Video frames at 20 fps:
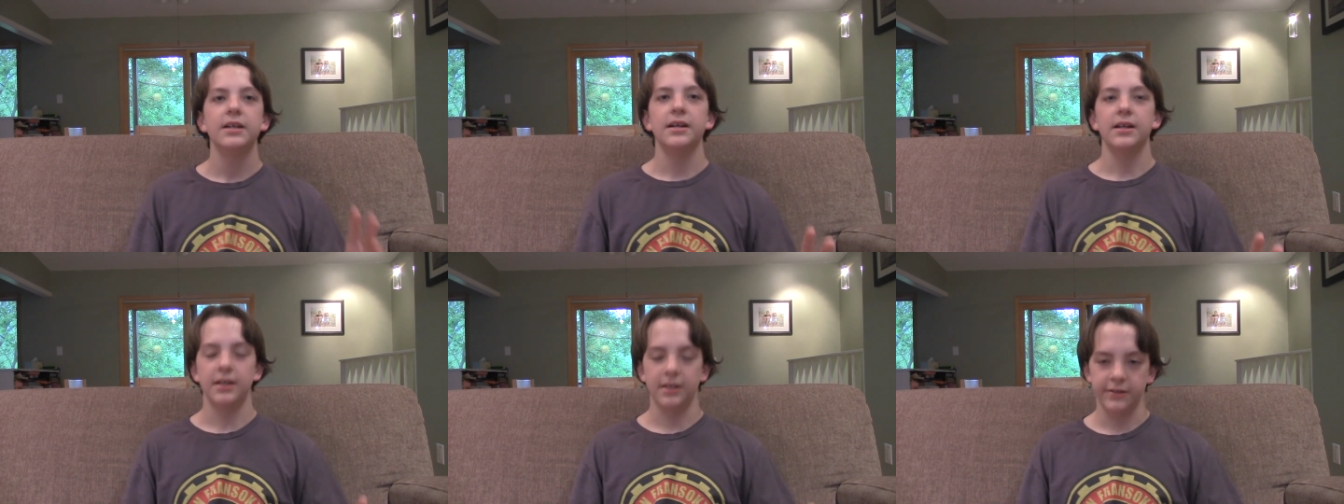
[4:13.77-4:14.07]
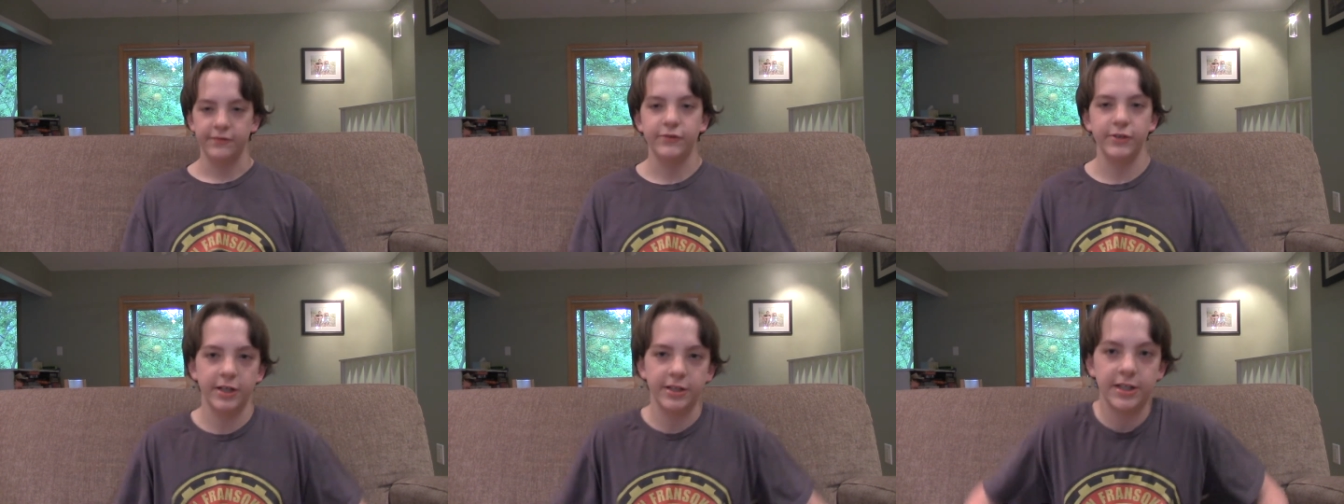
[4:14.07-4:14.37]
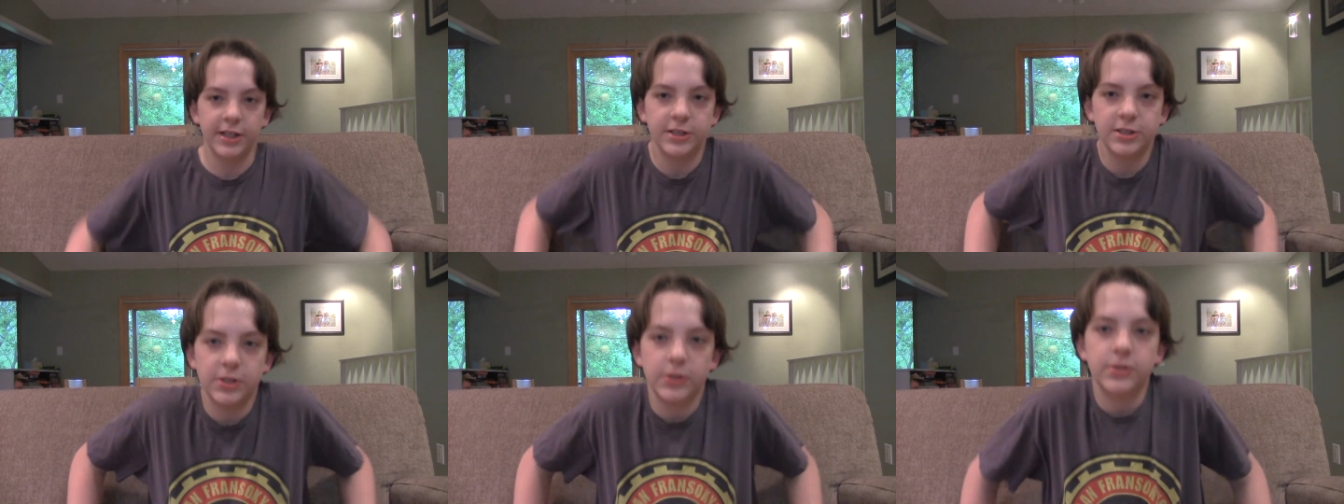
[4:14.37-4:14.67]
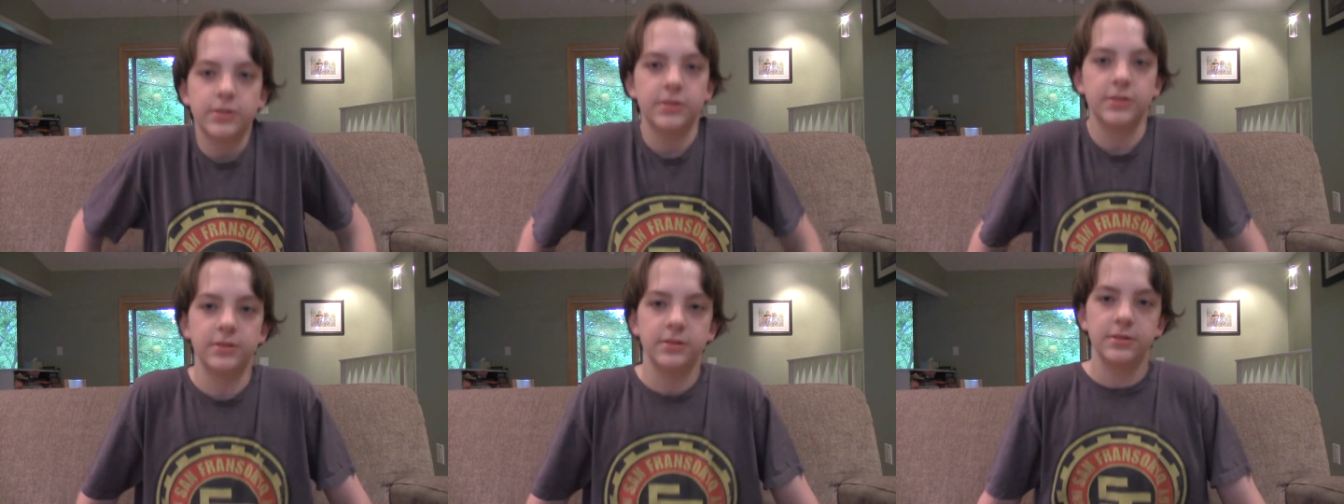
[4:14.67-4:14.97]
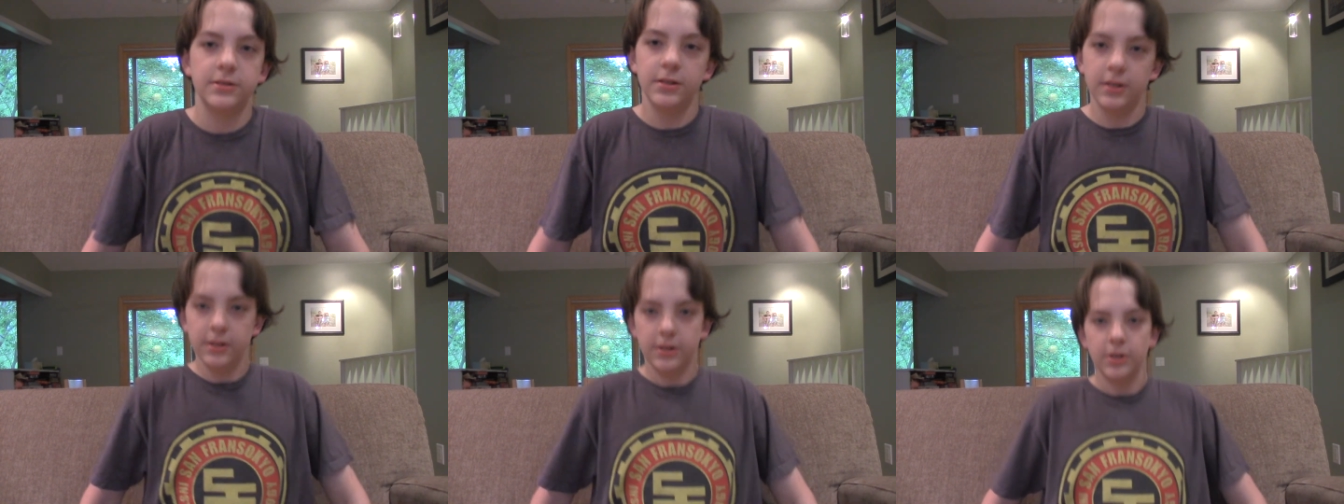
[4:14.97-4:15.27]
uh, if you get that joke, you,
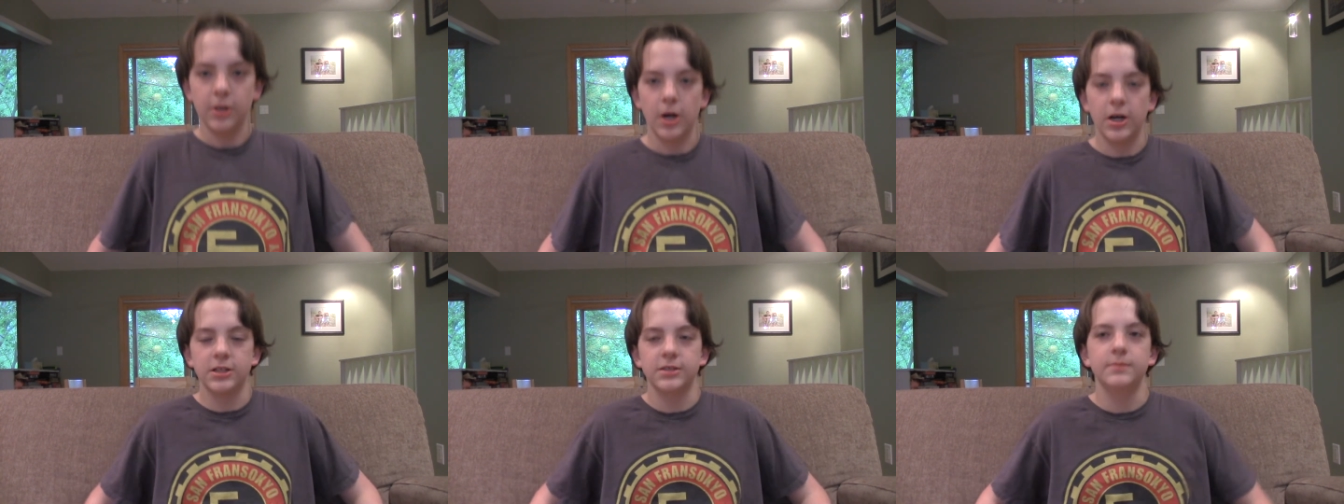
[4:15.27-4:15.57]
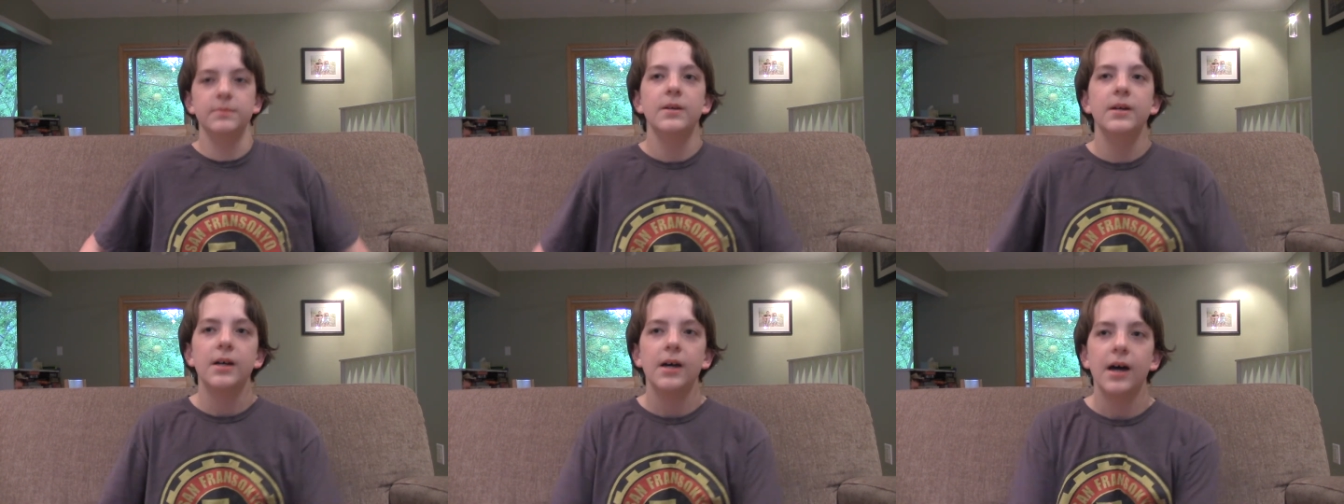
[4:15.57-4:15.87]
are you're, you're awesome.